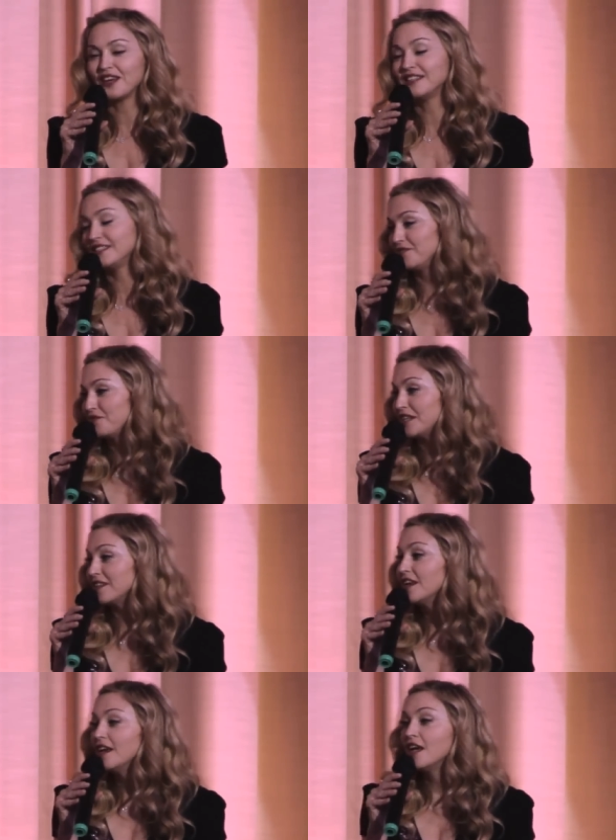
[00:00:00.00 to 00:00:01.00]
I did read
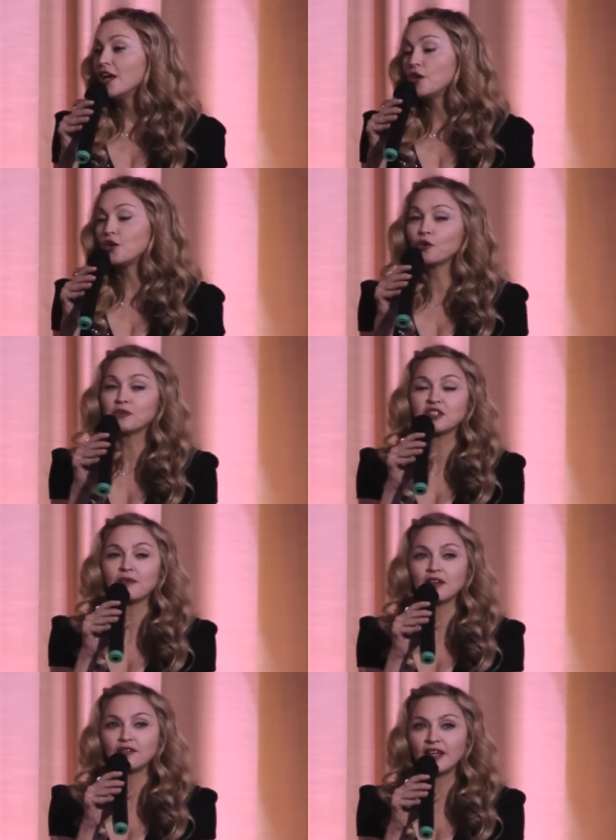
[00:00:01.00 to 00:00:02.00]
an enormous
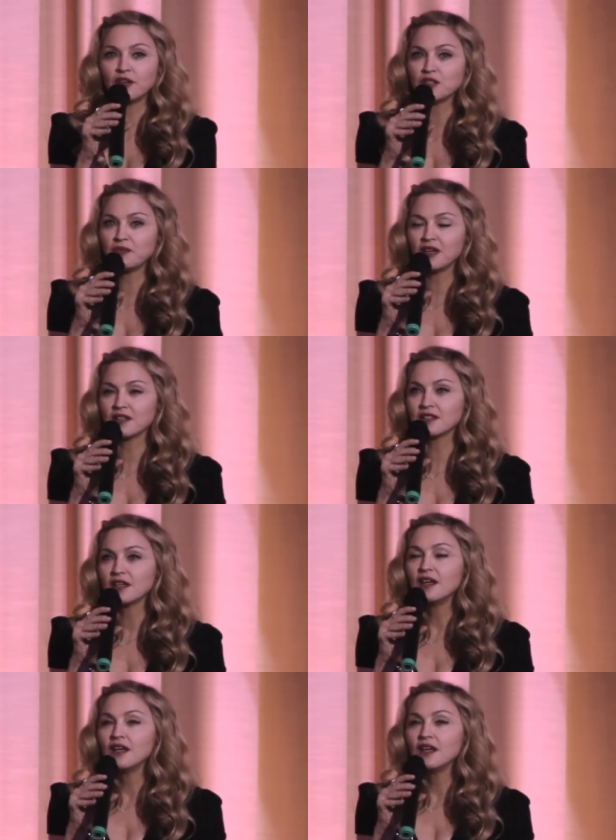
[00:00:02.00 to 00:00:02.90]
amount of letters because